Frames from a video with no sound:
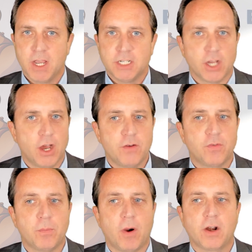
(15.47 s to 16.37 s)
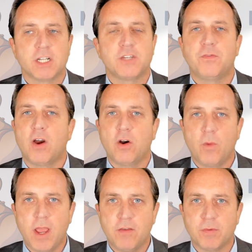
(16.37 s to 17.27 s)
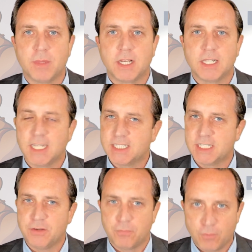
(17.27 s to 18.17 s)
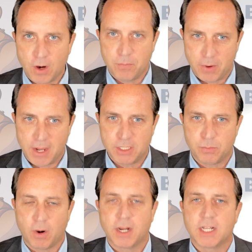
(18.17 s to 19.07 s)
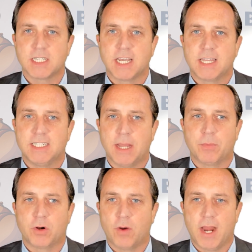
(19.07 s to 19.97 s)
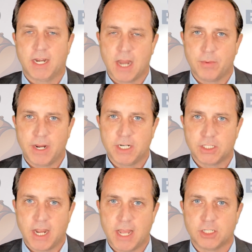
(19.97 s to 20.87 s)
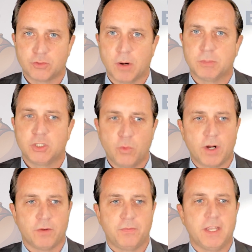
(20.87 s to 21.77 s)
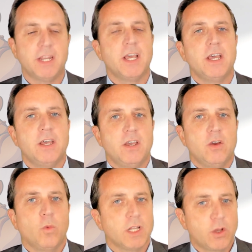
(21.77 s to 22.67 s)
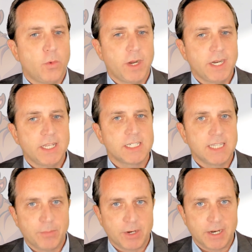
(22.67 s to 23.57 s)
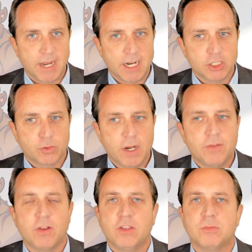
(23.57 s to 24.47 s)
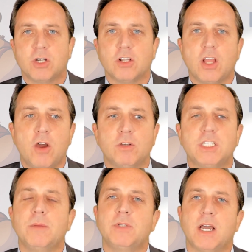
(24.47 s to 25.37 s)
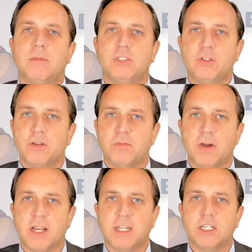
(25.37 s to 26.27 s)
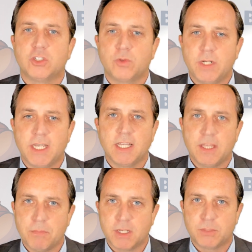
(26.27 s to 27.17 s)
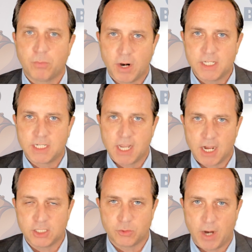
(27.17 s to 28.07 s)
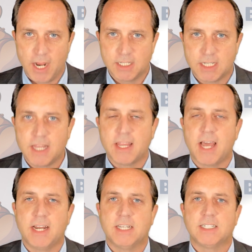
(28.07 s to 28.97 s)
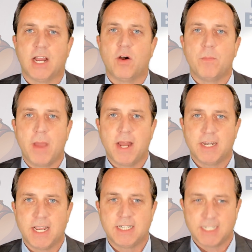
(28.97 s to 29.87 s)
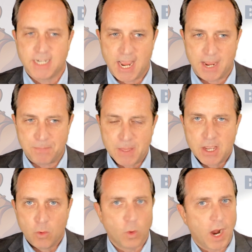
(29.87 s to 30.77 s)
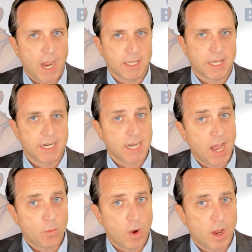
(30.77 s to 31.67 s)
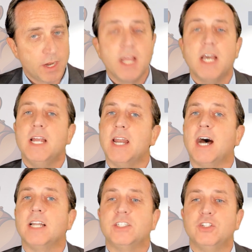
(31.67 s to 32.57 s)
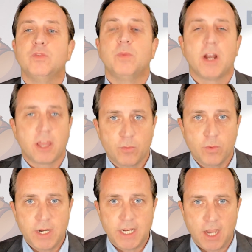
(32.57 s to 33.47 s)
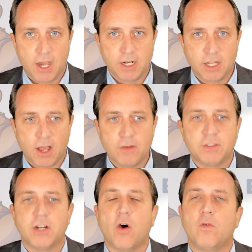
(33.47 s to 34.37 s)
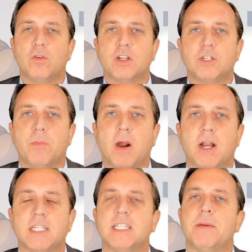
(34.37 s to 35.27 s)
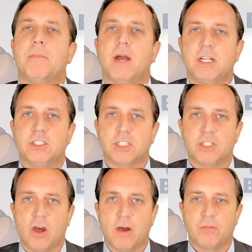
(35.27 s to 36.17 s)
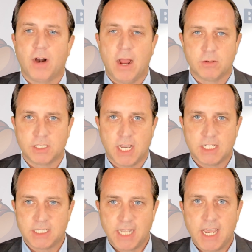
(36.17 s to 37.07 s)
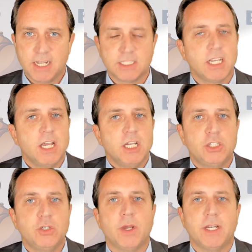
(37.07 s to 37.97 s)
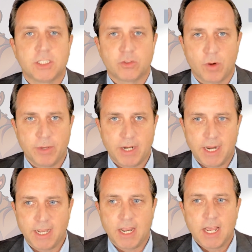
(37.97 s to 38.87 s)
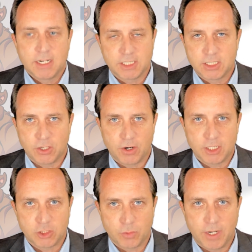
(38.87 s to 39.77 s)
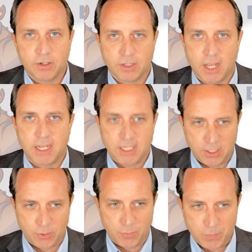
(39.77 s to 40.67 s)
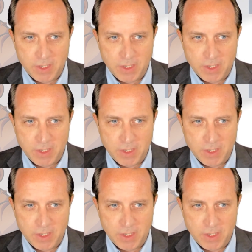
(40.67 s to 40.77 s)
to hunt for bargains far away from the glitzy front page markets like the Democratic nomination and Trump's Twitter feed. Where liquidity is limited and trade volumes are low, sometimes you can find intriguingly mispriced contracts, and that is our mandate today. We're highlighting not one, not two, but three unloved and overlooked markets that might just offer outsized gains to a discriminating, discerning trader like you.